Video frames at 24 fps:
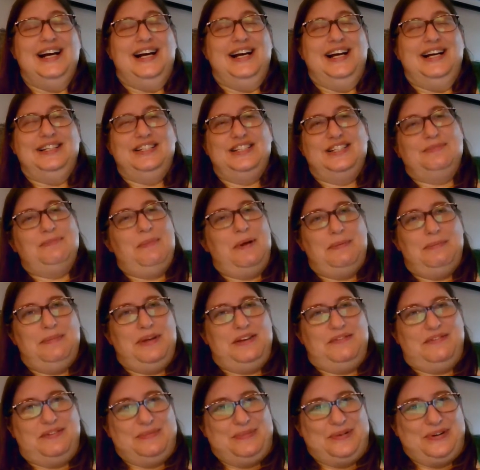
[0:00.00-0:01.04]
just made me
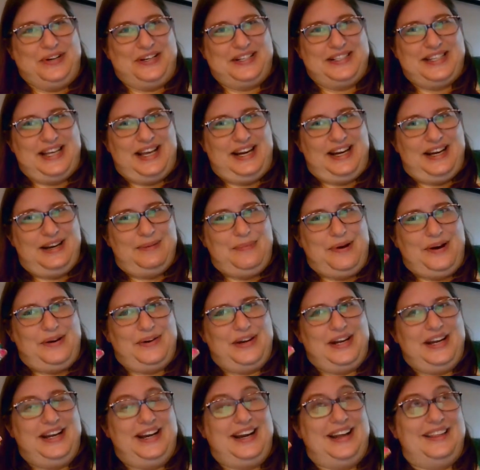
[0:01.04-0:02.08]
even more excited about
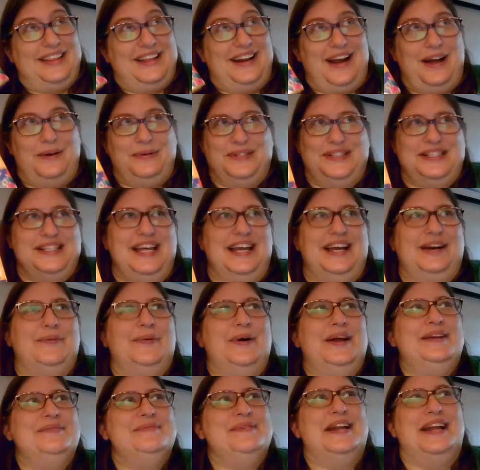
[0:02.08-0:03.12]
it. And then I was like,
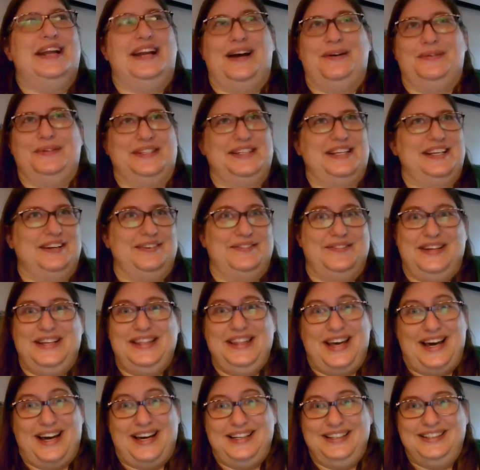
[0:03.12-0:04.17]
wait a minute, I was going to read
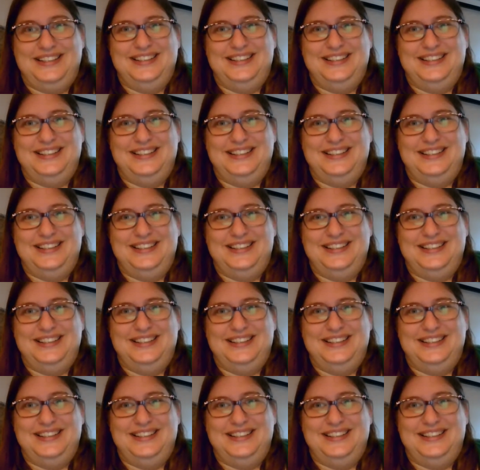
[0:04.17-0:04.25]
that